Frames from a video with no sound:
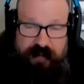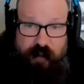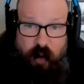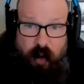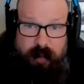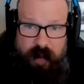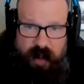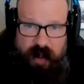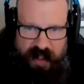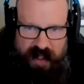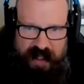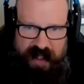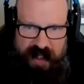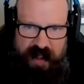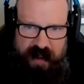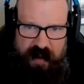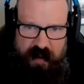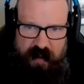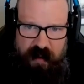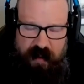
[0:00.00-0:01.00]

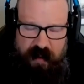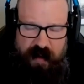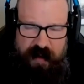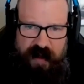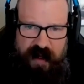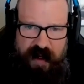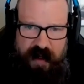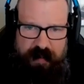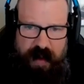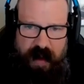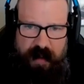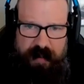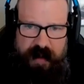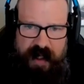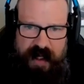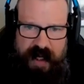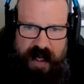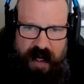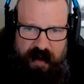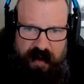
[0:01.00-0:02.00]
formally within a
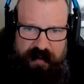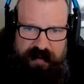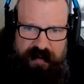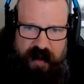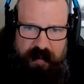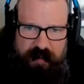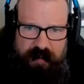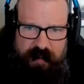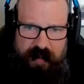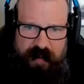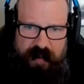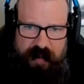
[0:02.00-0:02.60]
public accounting firm?